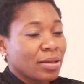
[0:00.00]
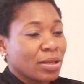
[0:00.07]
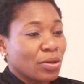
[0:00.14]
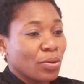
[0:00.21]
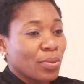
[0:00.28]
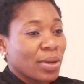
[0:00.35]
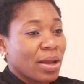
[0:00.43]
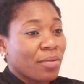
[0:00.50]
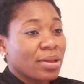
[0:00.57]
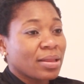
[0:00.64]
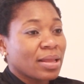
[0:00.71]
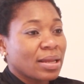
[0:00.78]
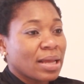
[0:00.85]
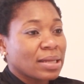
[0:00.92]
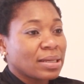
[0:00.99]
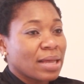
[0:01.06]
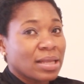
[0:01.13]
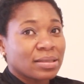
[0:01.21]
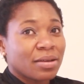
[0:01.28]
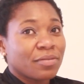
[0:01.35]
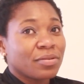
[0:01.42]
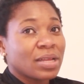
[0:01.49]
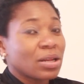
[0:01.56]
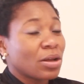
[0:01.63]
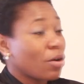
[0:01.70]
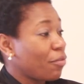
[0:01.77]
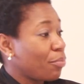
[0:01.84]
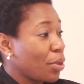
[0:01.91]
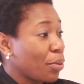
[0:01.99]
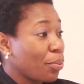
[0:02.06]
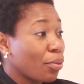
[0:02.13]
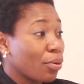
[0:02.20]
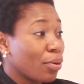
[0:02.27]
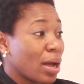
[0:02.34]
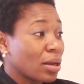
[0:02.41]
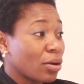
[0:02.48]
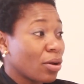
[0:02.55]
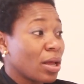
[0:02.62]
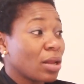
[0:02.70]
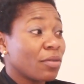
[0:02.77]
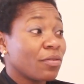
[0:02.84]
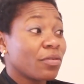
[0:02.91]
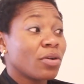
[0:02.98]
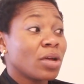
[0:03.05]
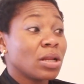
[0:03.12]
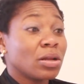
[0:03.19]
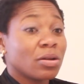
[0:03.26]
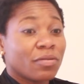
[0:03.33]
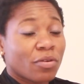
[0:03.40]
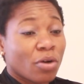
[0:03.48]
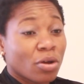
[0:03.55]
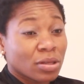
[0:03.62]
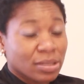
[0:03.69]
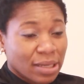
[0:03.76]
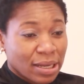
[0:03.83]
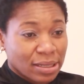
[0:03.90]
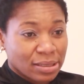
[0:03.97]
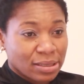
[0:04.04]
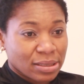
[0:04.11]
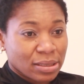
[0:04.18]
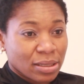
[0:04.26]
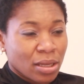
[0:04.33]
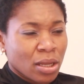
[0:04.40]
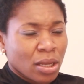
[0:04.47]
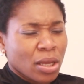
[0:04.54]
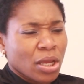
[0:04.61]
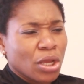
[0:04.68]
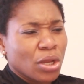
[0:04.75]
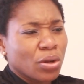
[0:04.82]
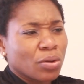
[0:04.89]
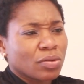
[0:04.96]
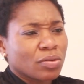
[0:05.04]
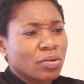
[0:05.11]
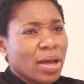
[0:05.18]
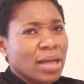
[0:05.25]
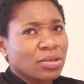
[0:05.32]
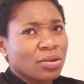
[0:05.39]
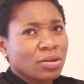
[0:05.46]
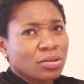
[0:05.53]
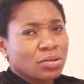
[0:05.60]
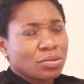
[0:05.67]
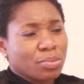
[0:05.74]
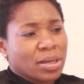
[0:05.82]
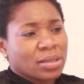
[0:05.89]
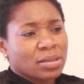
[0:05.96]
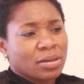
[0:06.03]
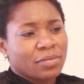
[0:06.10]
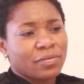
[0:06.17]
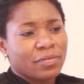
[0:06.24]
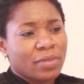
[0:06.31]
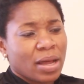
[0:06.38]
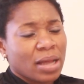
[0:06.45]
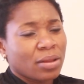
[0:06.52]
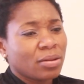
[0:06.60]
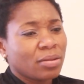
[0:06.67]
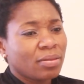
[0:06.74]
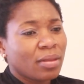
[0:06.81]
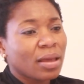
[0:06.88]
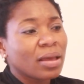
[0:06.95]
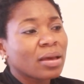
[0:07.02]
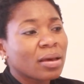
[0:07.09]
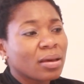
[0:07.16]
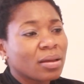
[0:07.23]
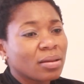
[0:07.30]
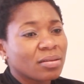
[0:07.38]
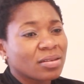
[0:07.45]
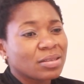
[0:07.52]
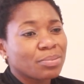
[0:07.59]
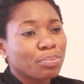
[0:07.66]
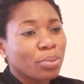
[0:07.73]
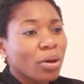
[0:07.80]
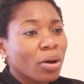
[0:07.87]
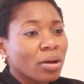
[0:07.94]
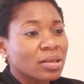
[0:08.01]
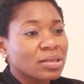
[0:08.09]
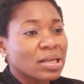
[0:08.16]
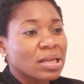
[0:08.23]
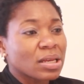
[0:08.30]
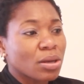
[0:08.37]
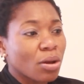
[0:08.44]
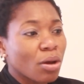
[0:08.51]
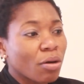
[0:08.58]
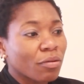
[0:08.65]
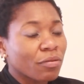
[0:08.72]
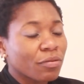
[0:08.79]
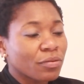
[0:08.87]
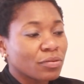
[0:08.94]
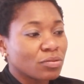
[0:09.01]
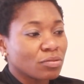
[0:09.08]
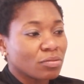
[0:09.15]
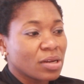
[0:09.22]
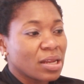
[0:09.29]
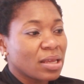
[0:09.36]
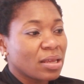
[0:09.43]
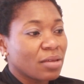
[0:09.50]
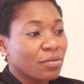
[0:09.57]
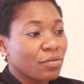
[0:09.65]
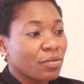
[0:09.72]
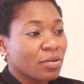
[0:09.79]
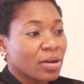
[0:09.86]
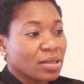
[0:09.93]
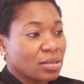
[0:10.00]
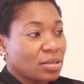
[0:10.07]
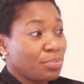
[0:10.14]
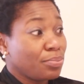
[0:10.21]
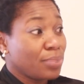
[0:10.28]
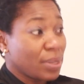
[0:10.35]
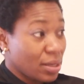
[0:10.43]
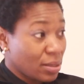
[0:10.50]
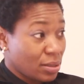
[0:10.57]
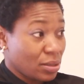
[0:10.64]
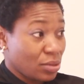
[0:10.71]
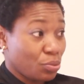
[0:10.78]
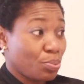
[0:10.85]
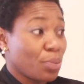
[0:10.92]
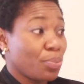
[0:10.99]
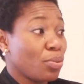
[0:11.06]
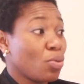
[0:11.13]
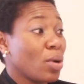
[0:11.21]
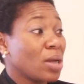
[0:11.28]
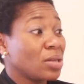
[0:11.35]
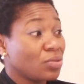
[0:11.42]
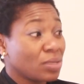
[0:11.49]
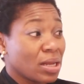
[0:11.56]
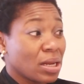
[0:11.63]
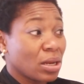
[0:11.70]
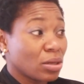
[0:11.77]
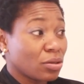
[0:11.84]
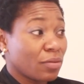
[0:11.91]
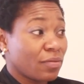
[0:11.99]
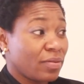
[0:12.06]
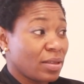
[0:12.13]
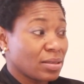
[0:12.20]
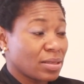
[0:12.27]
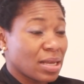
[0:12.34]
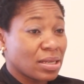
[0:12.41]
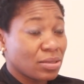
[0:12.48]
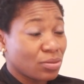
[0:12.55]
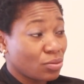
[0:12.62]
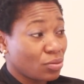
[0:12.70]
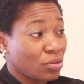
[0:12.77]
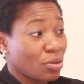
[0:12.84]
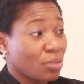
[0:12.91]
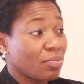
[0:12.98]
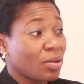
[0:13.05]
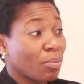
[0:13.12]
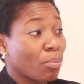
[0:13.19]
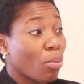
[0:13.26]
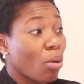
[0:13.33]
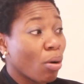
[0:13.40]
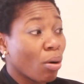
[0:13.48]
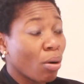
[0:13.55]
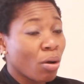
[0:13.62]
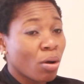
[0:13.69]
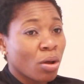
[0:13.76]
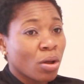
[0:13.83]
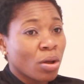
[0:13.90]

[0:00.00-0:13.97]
When I went there that day, I interviewed a lot of people and got a lot of contacts. So I thought to myself, I don't think this blog is enough to really give credibility to people who are doing a lot of things. I need to do something more.